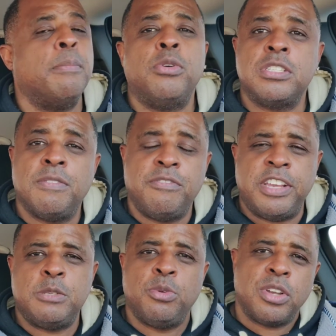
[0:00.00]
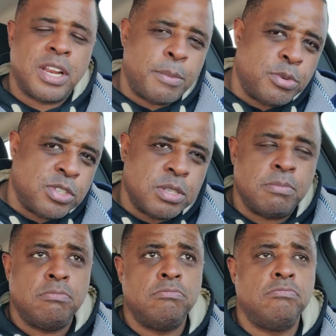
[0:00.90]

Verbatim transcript: I bought some Facebook, and I bought some